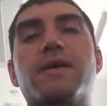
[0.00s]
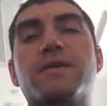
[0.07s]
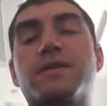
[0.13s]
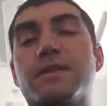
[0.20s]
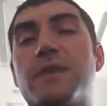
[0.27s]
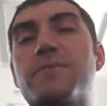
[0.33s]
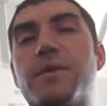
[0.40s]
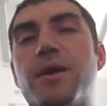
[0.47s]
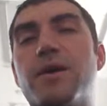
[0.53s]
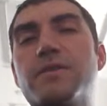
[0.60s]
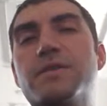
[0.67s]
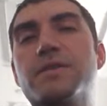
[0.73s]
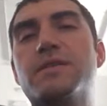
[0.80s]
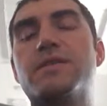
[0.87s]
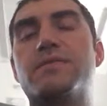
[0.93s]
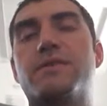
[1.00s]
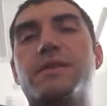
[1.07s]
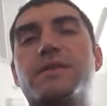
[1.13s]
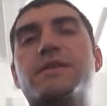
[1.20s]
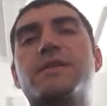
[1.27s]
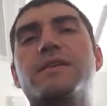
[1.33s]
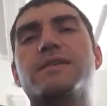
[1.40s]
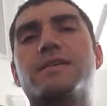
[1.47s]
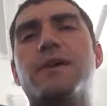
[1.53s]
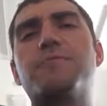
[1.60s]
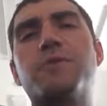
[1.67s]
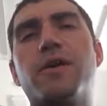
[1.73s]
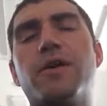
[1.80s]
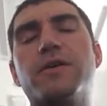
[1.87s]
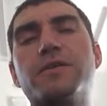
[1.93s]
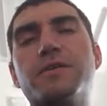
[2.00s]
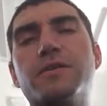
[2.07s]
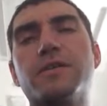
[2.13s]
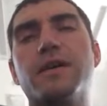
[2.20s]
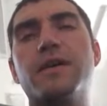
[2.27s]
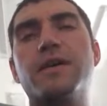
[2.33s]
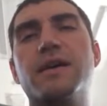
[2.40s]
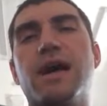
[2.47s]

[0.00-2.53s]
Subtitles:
our subconscious, and when I say subconscious,